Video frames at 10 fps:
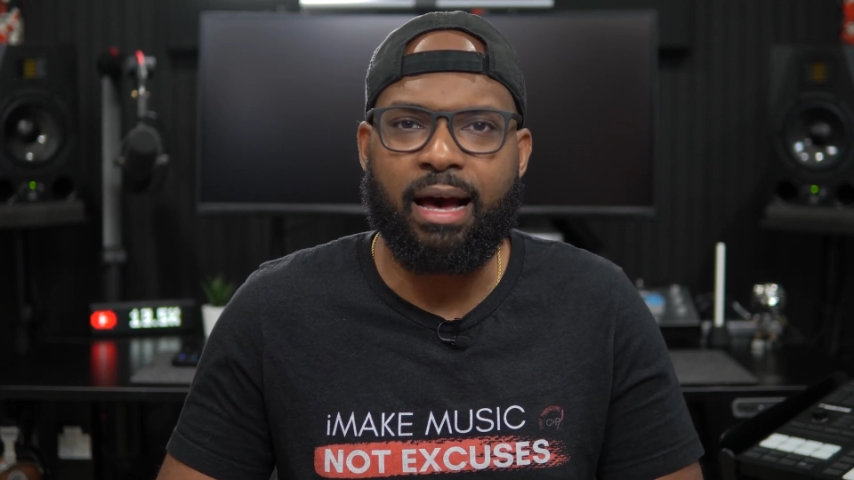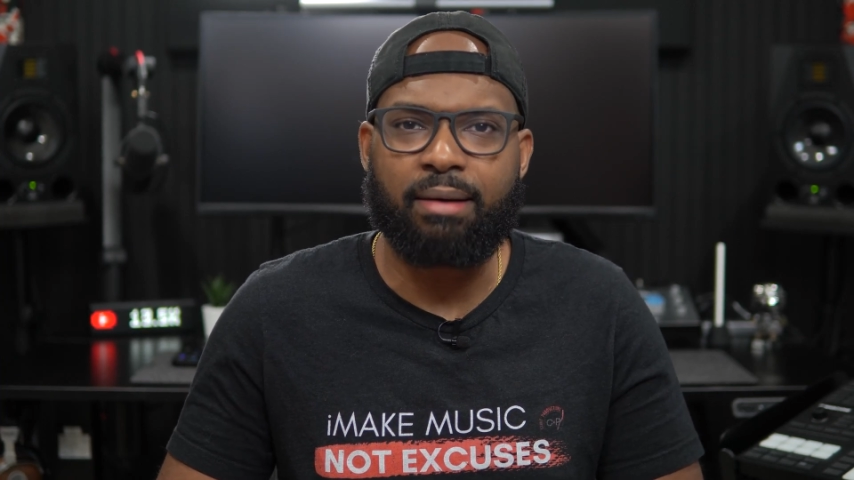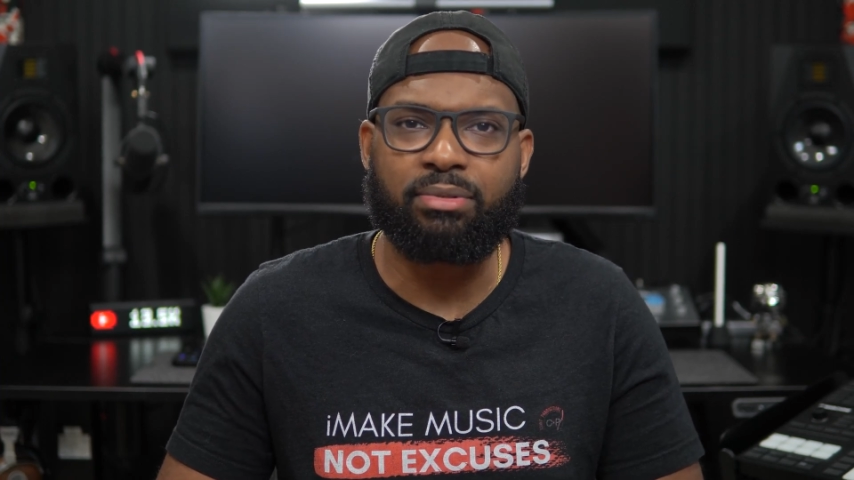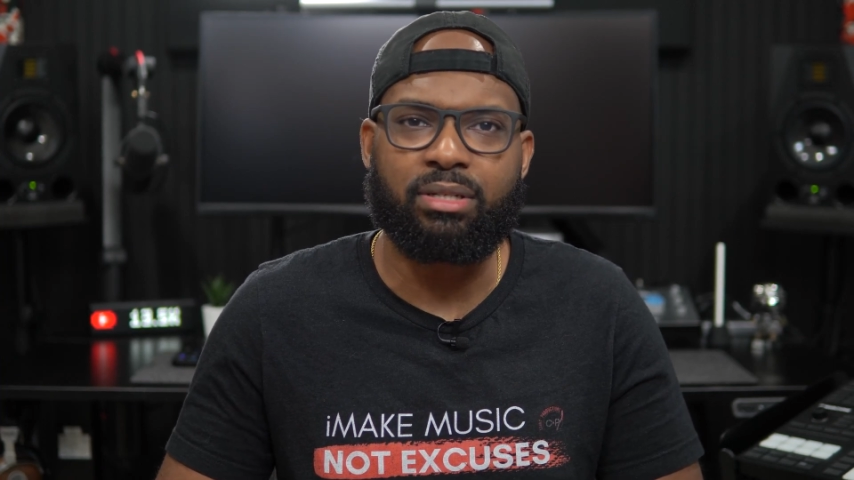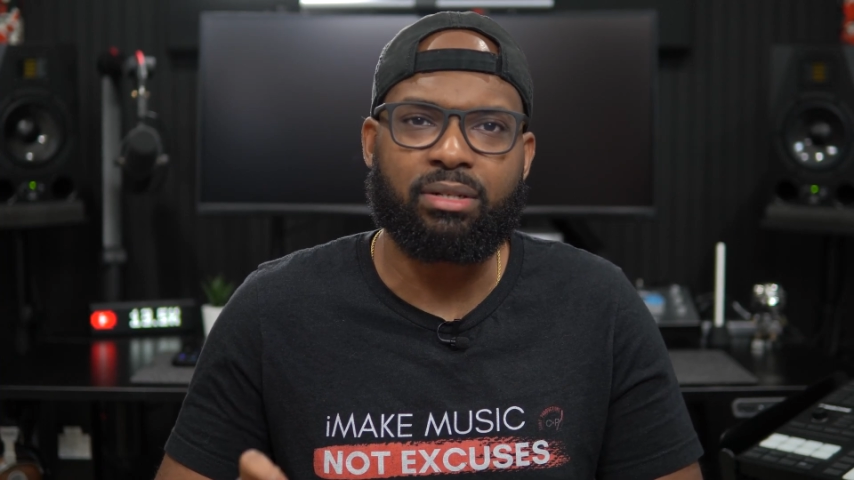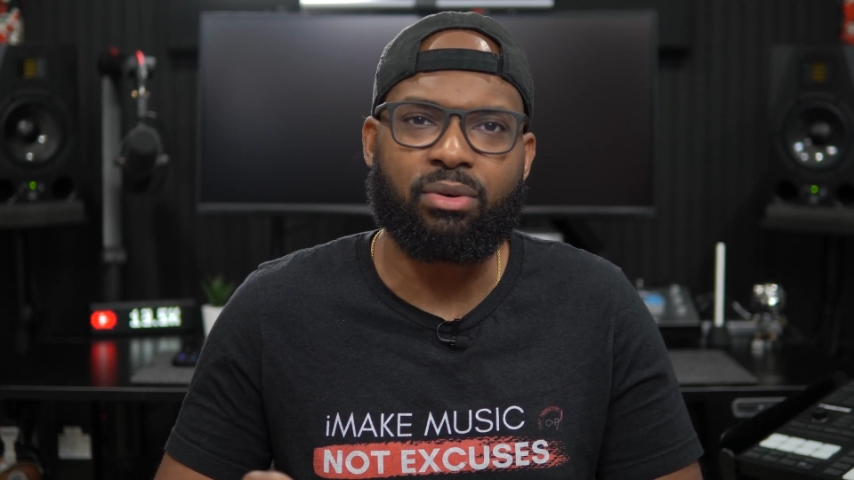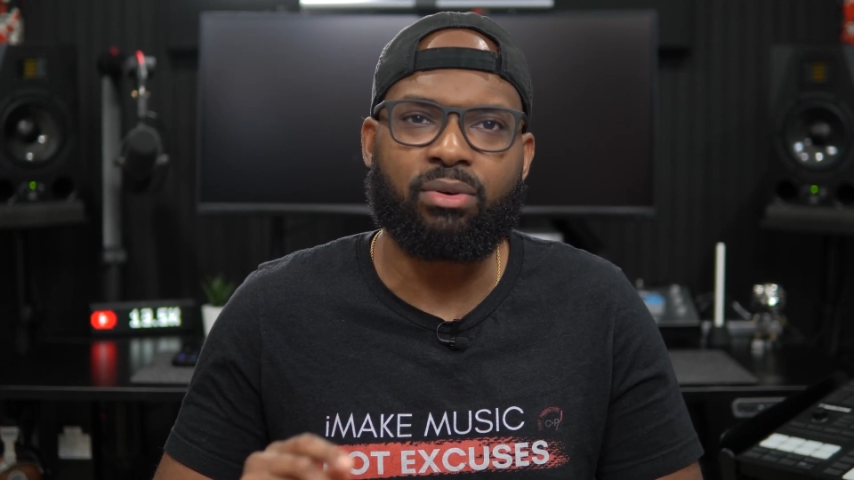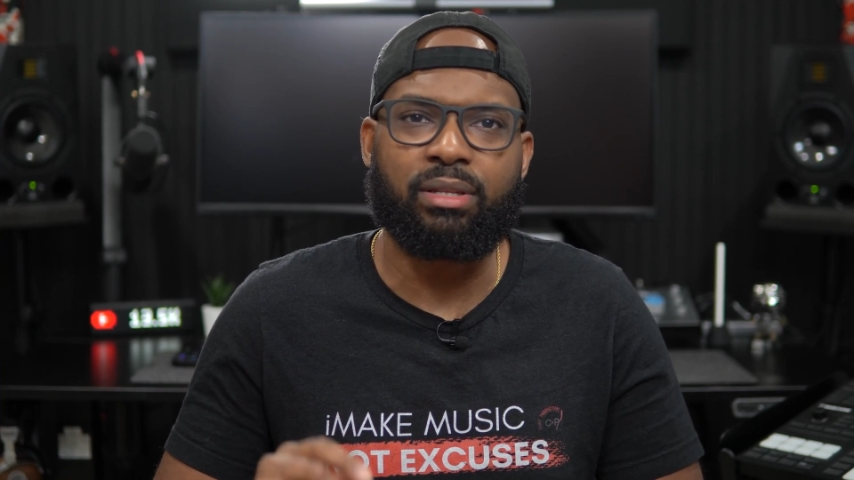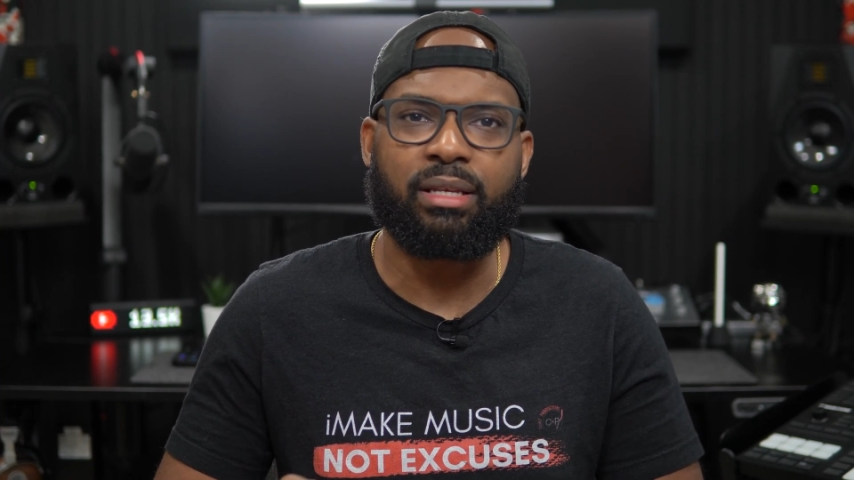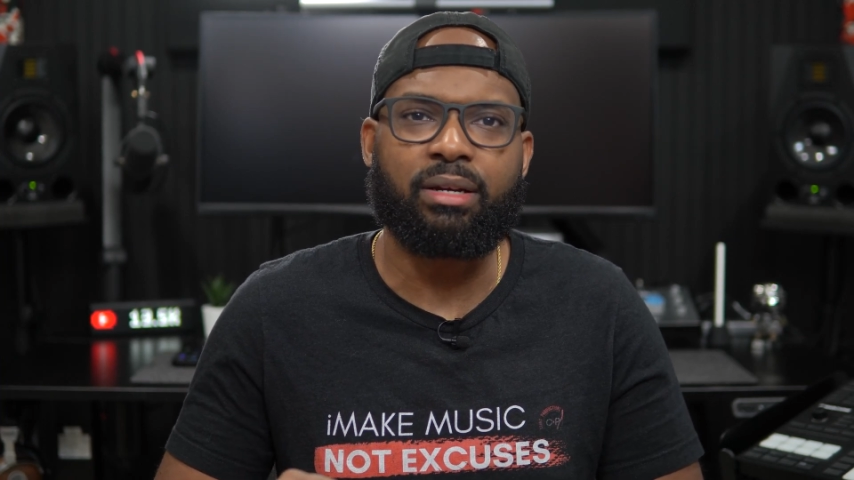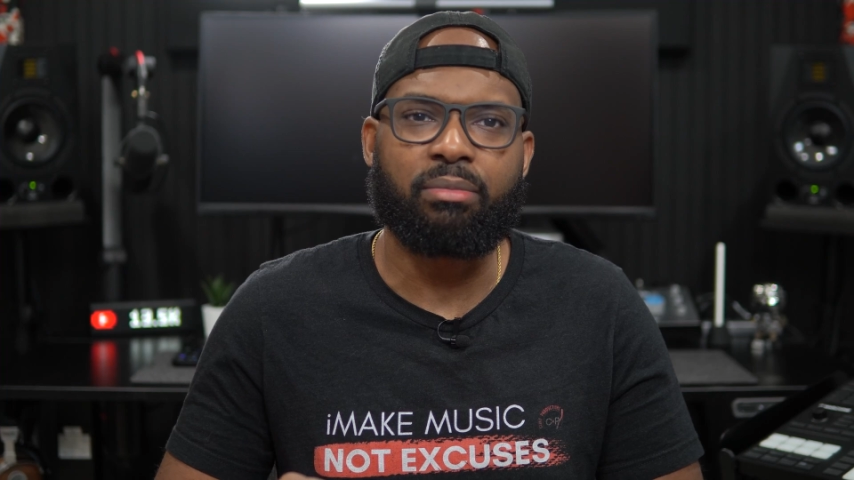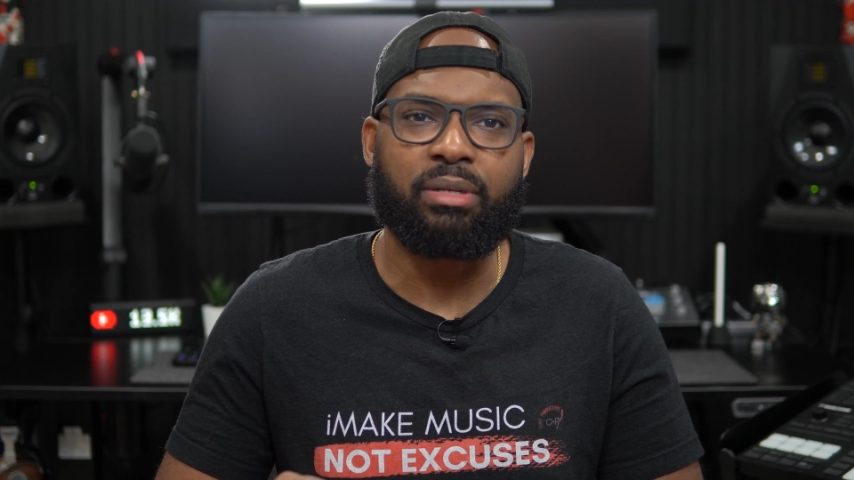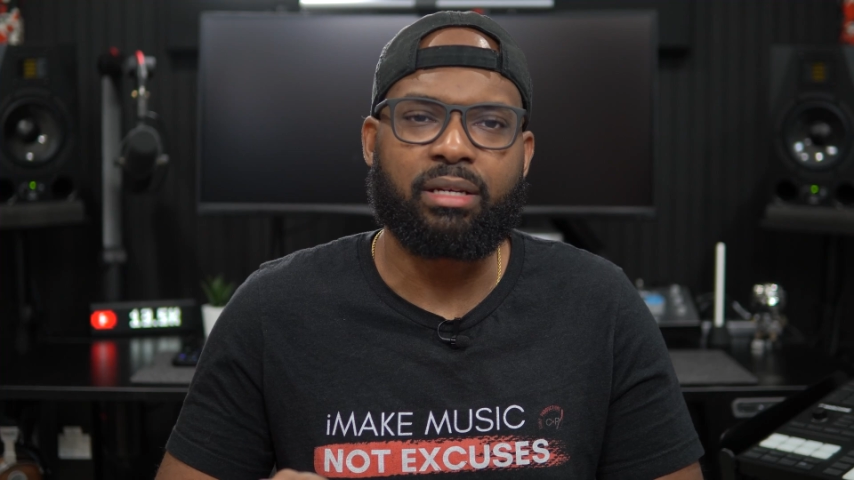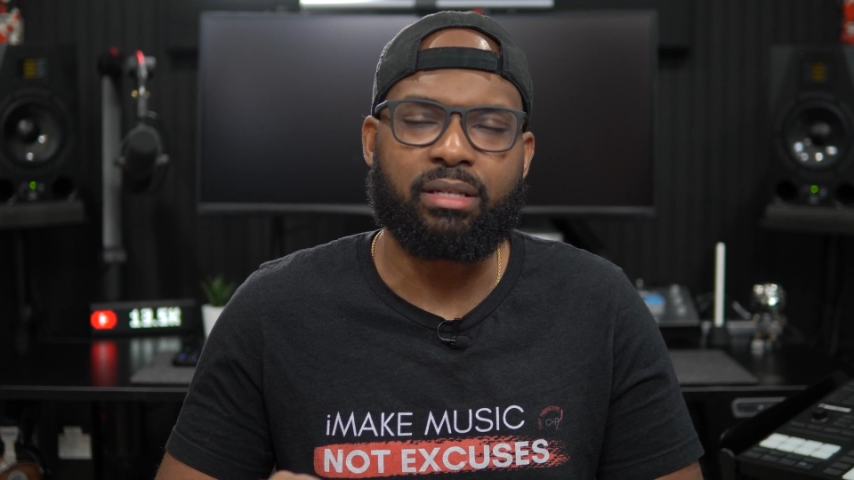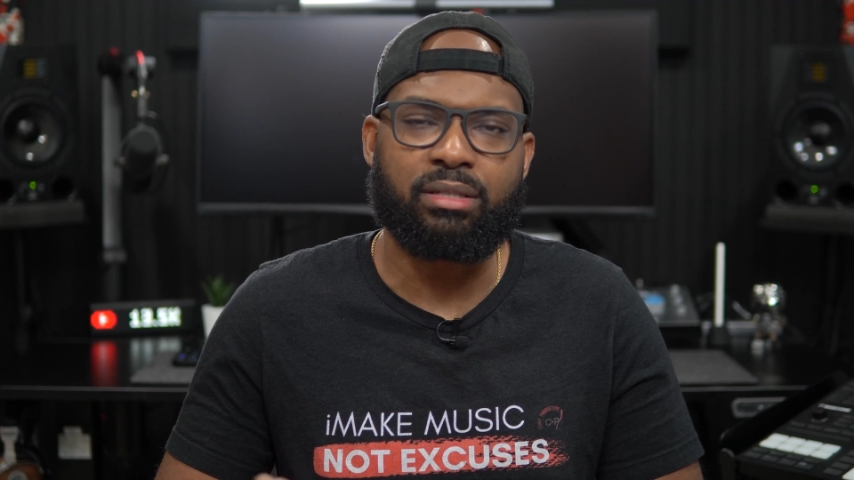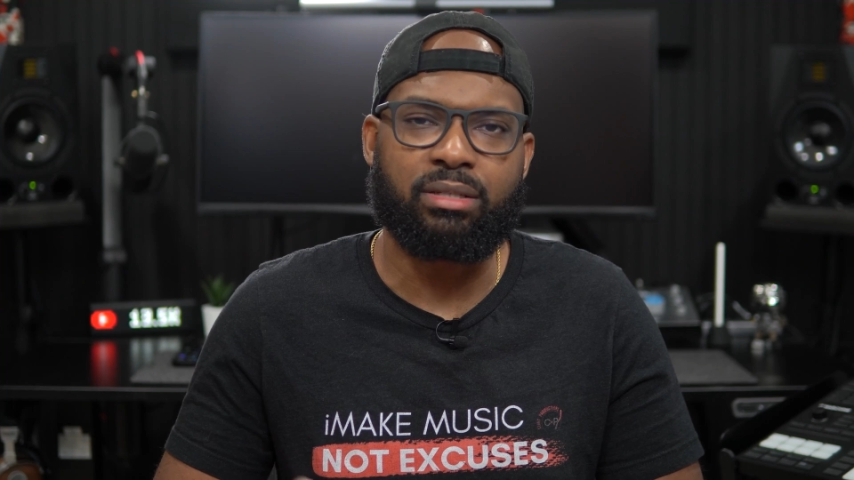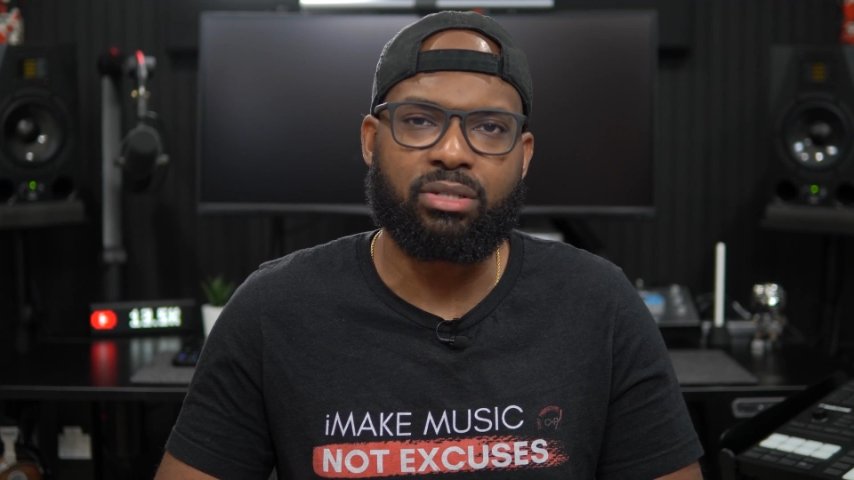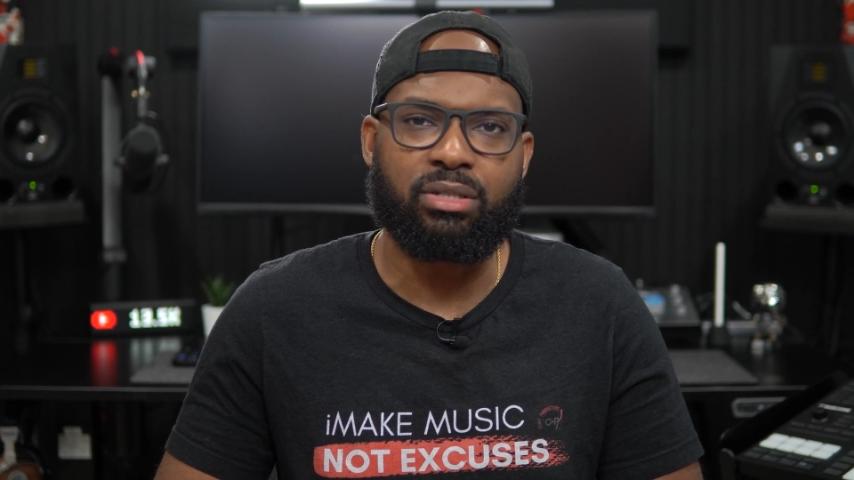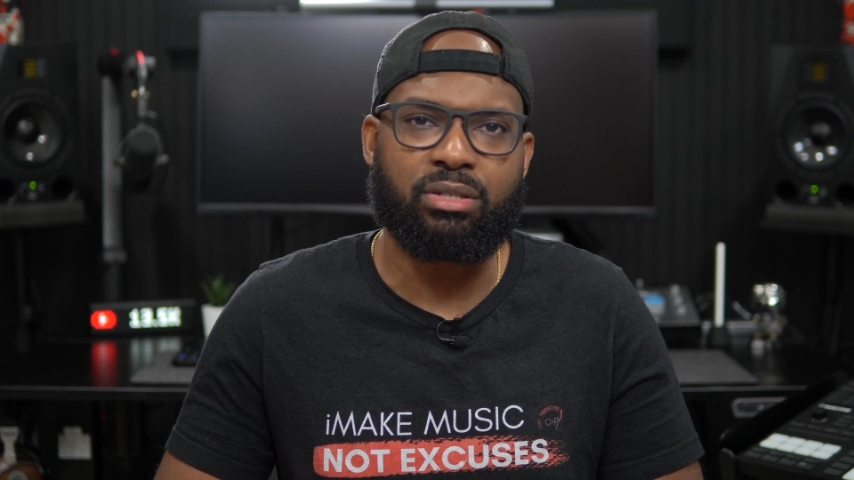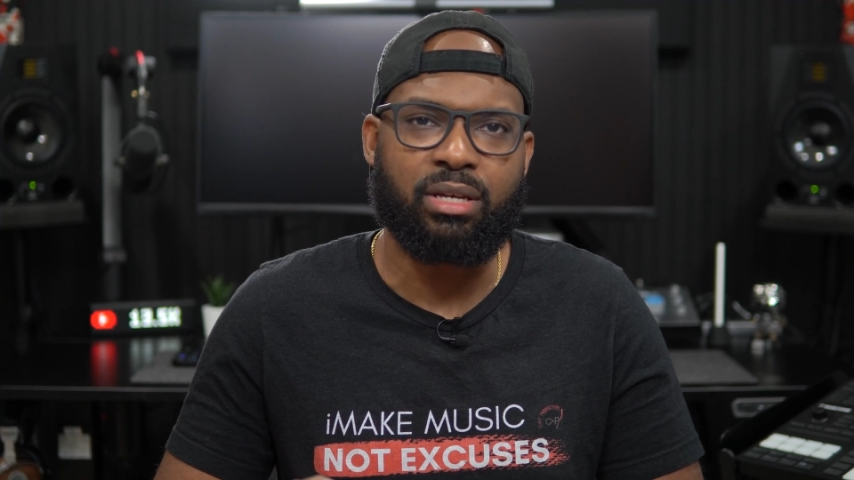option on there because it's
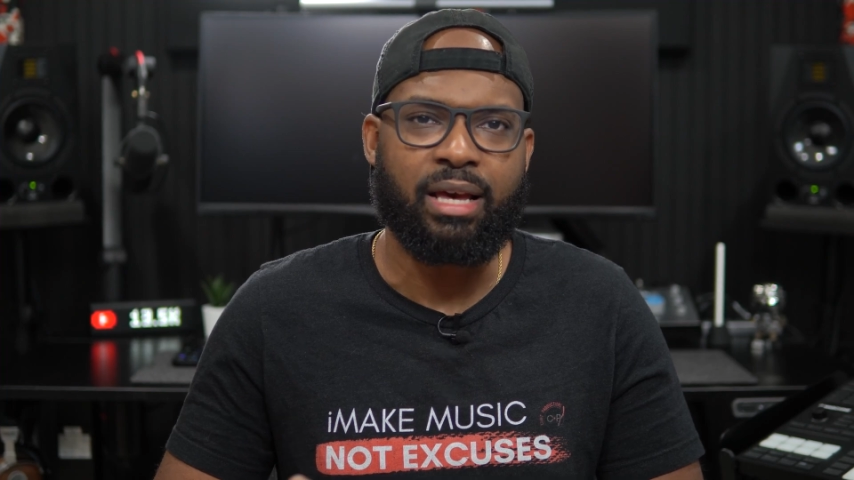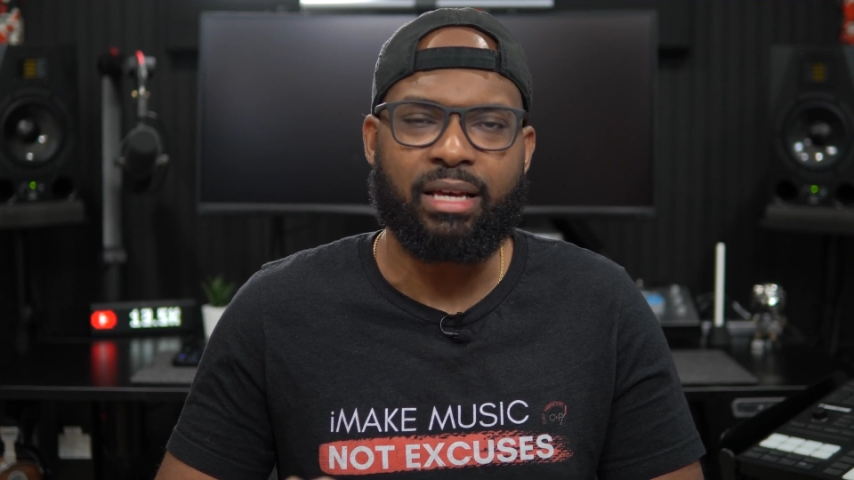just,